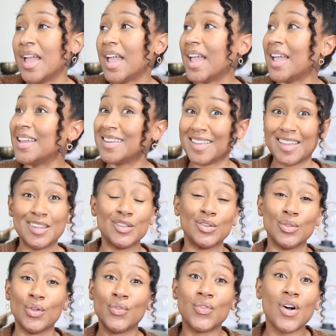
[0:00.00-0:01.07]
and
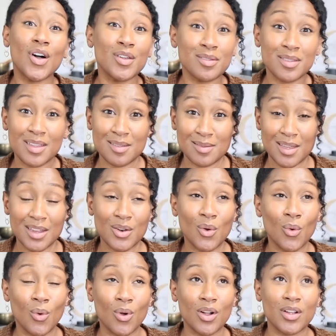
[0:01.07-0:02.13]
into the fall season
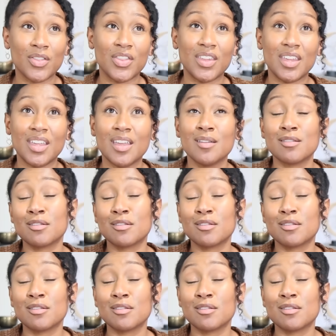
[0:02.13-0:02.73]
or the